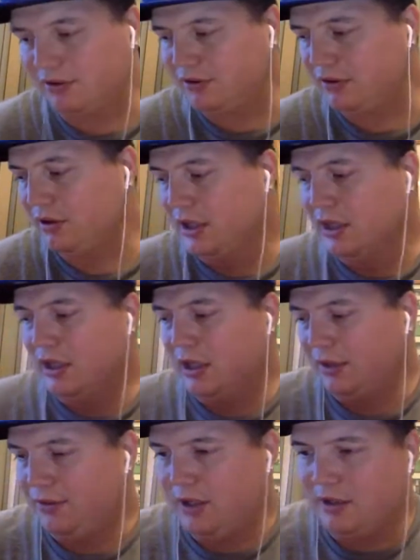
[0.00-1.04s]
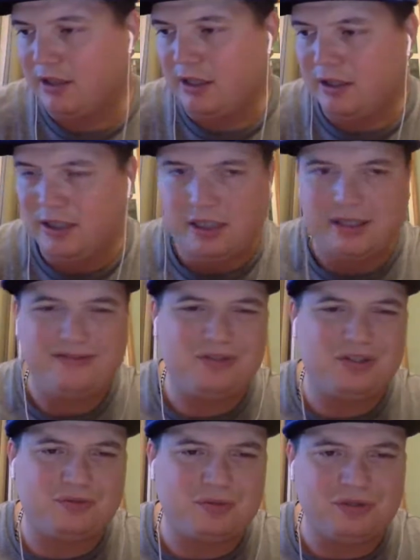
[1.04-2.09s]
So I think that was
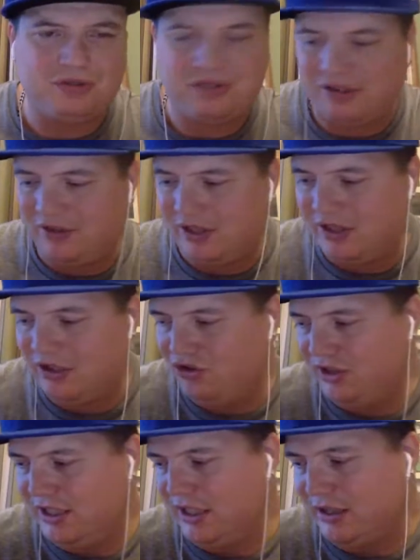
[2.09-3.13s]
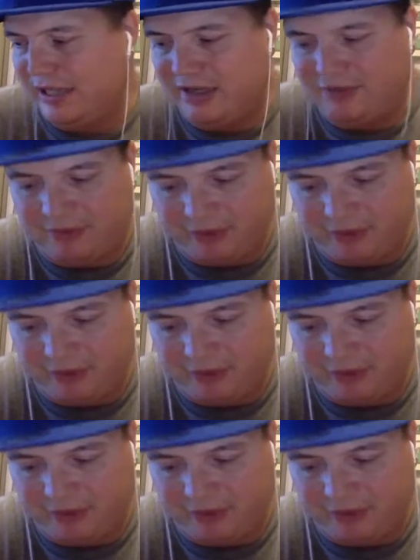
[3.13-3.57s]
just one of those things that just didn't last very